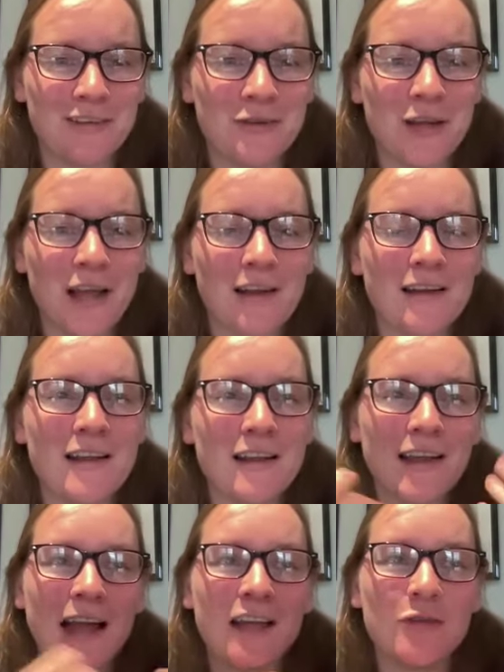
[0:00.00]
You can't,
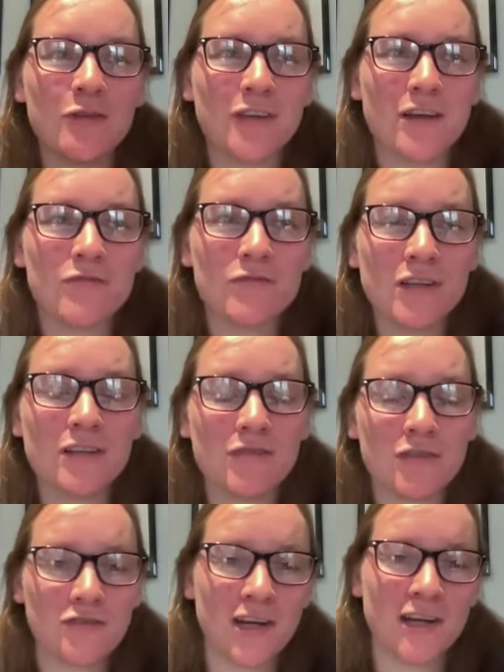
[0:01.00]
like I used to get really
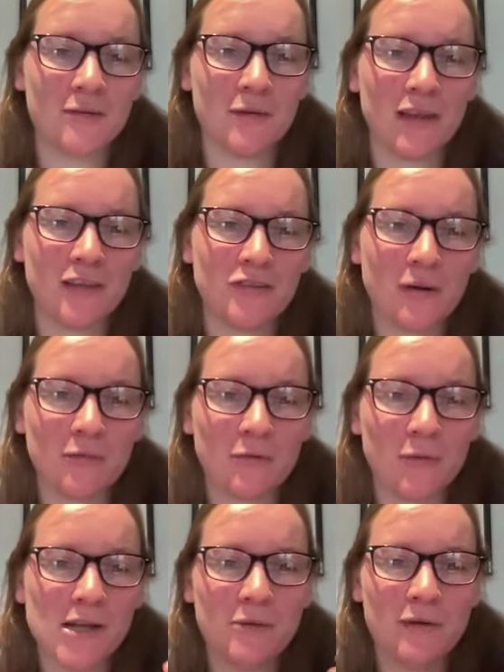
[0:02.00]
frustrated when they interrupted
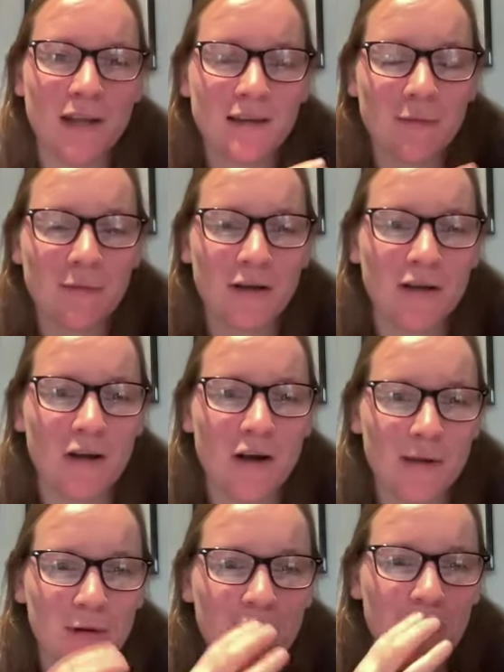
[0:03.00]
me and it would end up in an
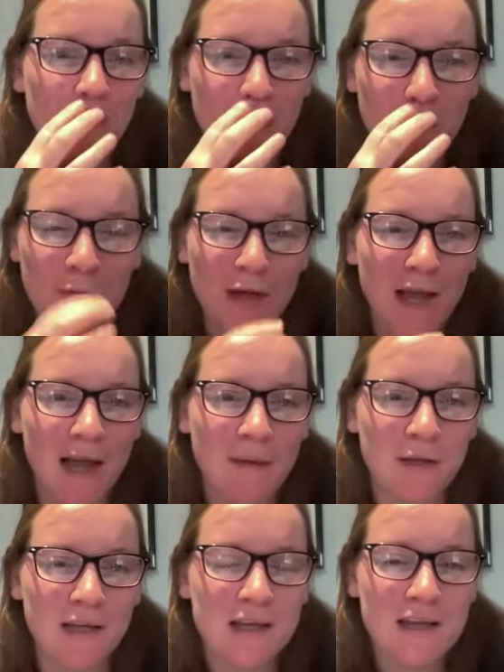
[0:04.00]
argument and no one would be
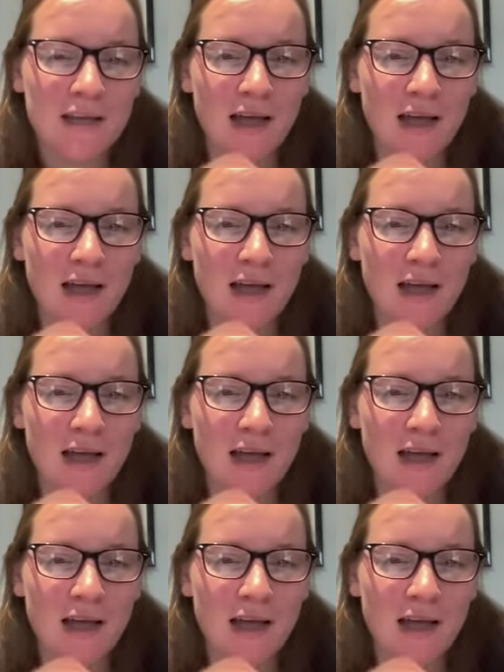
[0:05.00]
happy.